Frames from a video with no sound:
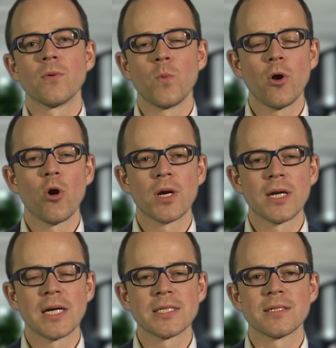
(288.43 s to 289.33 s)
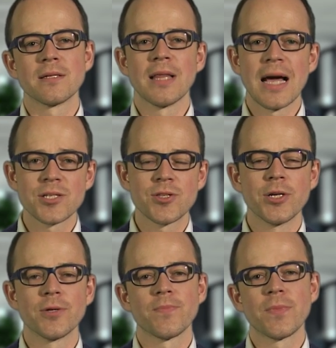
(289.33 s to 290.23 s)
we organized last
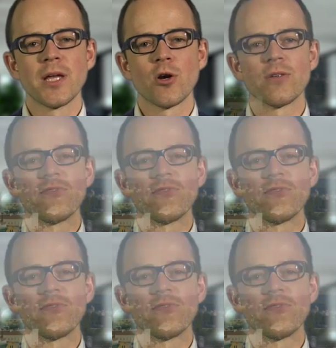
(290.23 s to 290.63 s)
year in our